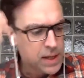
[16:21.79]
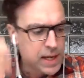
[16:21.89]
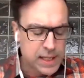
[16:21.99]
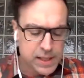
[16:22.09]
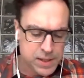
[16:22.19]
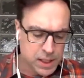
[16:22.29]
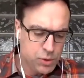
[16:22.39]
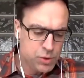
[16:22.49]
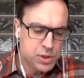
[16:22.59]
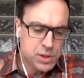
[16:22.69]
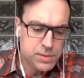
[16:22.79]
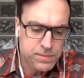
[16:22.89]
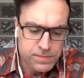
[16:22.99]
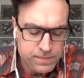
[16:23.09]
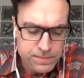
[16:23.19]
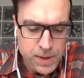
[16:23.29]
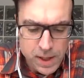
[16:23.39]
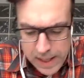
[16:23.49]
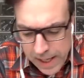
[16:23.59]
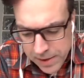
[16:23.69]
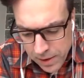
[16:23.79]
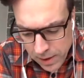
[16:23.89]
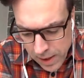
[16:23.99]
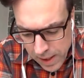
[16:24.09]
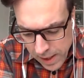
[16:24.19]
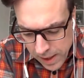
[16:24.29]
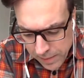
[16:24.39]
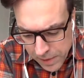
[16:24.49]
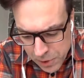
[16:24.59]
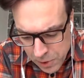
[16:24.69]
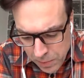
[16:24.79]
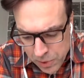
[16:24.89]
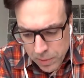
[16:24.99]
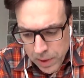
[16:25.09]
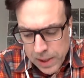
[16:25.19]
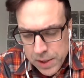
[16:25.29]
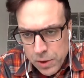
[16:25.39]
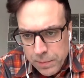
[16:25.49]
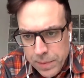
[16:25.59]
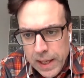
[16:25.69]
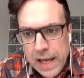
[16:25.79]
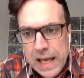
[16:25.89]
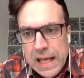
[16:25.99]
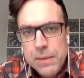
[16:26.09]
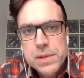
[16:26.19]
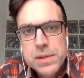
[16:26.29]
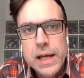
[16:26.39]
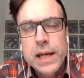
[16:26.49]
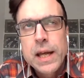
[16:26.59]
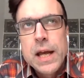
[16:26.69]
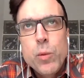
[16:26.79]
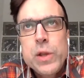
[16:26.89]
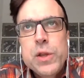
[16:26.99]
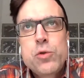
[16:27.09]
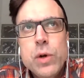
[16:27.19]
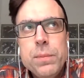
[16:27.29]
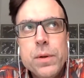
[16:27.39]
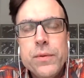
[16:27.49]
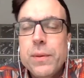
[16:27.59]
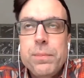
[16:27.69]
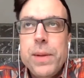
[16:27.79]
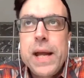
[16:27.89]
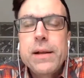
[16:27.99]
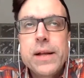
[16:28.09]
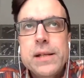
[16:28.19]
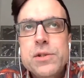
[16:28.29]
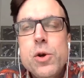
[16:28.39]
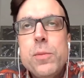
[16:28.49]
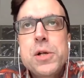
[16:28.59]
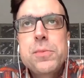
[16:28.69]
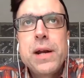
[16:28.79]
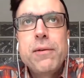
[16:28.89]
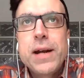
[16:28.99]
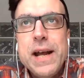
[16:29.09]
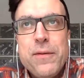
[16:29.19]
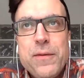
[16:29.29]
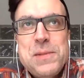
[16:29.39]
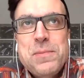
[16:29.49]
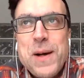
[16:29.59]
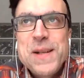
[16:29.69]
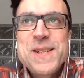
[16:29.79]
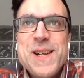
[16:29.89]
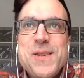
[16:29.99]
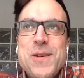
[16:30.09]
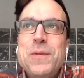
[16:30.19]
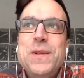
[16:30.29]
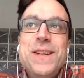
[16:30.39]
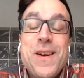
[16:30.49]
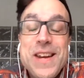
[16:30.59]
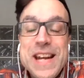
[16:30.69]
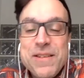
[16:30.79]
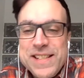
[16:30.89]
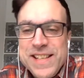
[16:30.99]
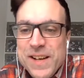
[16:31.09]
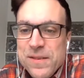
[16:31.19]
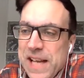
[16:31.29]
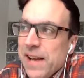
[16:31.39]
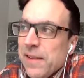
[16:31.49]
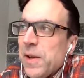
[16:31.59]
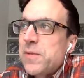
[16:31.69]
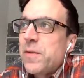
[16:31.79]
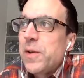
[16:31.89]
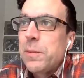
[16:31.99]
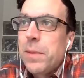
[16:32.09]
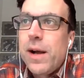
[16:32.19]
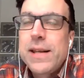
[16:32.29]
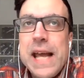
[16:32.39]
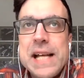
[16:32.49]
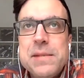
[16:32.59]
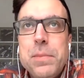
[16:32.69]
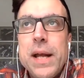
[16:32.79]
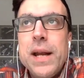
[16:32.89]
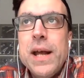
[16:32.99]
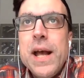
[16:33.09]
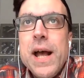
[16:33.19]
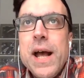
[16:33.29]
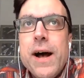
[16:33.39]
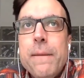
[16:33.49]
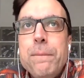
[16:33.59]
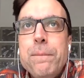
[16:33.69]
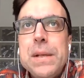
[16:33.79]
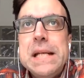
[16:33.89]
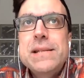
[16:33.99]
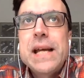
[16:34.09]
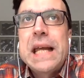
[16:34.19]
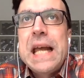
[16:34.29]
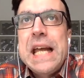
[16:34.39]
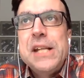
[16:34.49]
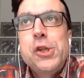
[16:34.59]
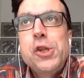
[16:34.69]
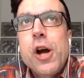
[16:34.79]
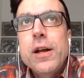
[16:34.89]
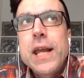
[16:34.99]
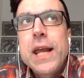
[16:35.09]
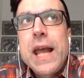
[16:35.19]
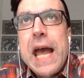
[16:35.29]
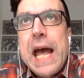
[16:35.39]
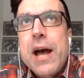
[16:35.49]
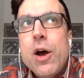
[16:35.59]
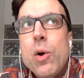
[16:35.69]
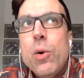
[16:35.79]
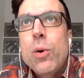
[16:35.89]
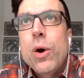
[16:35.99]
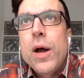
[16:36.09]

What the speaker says: and he's a huge podcaster and super, super into it. But he was like, with Dribble, they're paying like so much money right now for sponsors on Dribble, and they don't even have a ton of downloads for their podcast. But he's like, it's shocking how